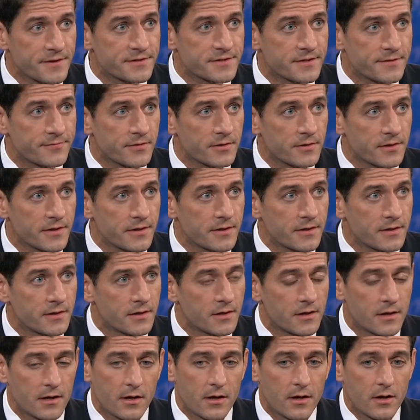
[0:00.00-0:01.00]
differently?
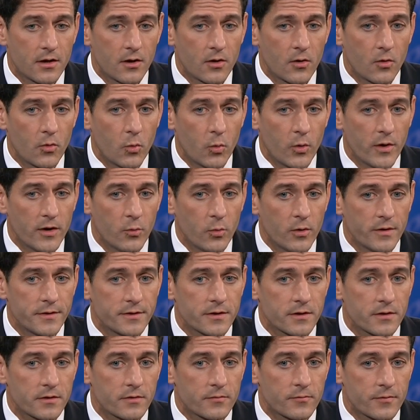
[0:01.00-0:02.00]
We
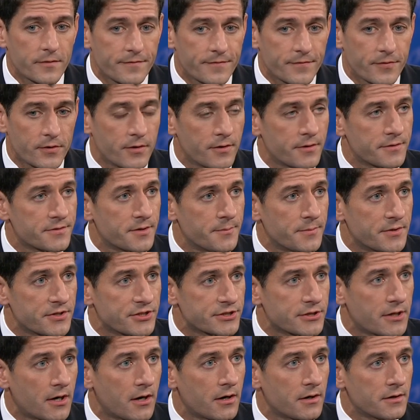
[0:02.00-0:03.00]
wouldn't refer to
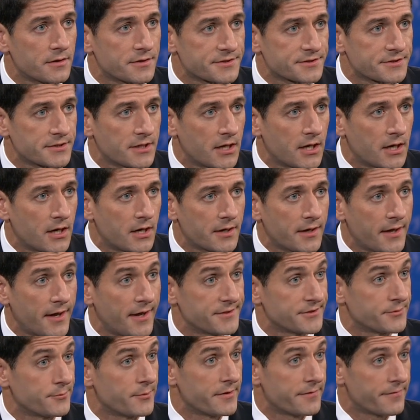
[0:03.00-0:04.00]
Bashar Assad
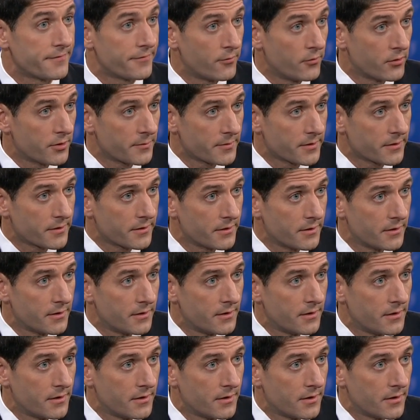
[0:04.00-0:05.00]
as a reformer
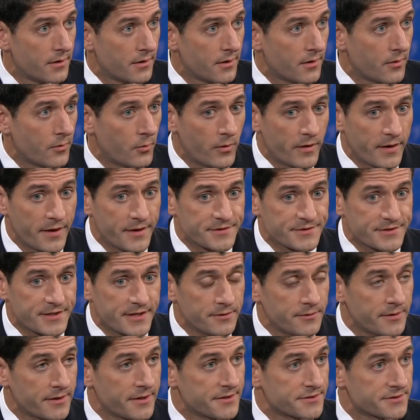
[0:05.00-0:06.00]
when he's
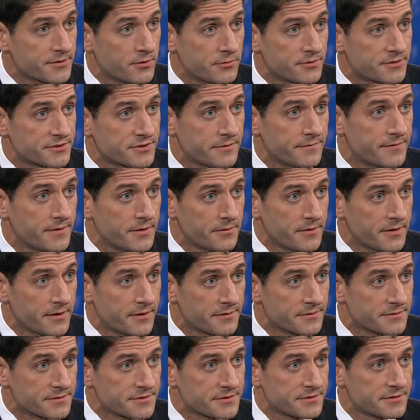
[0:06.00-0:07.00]
killing his own
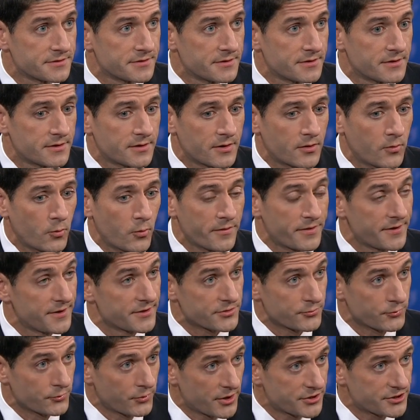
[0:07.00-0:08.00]
civilians with
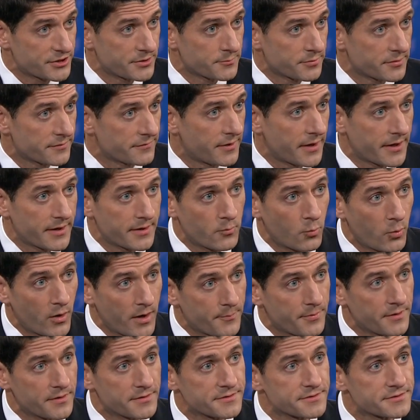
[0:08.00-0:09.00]
his Russian-provided
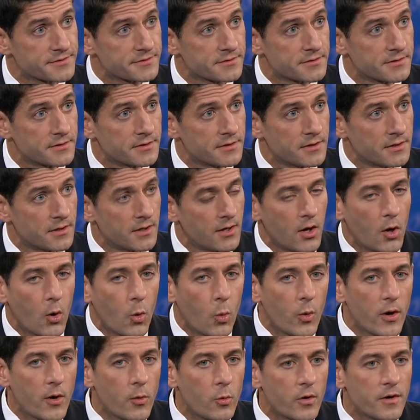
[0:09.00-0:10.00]
weapons.
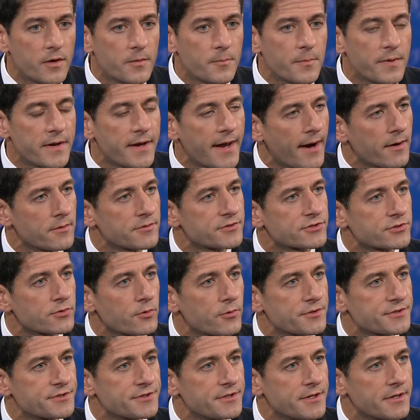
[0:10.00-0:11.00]
We wouldn't be
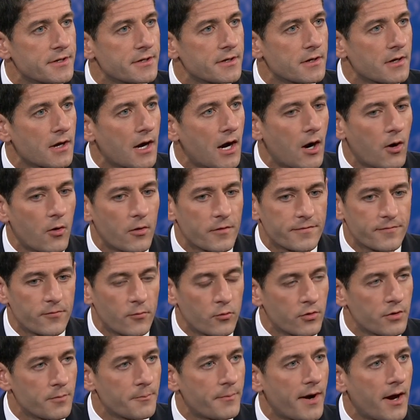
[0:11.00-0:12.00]
outsourcing our
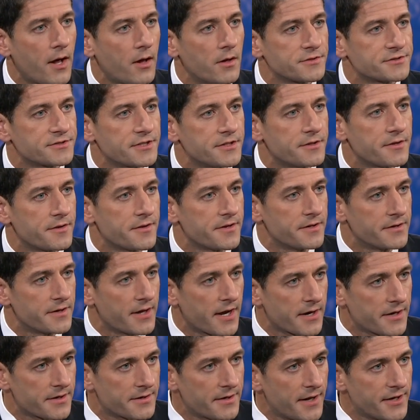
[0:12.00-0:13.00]
foreign policy to the
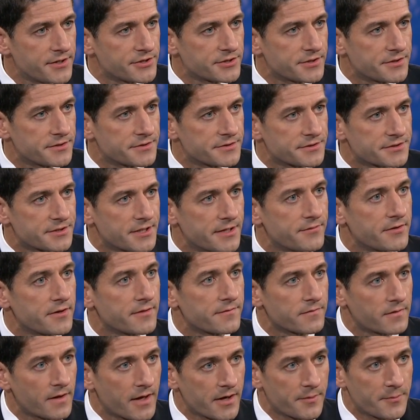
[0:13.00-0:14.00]
United Nations, giving
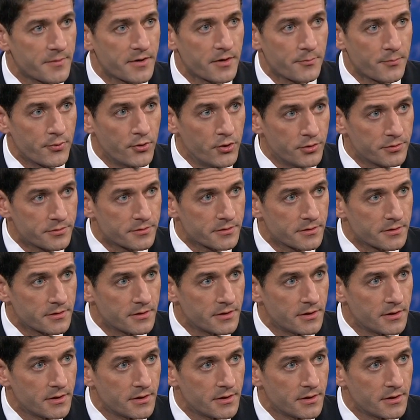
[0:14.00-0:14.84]
Vladimir Putin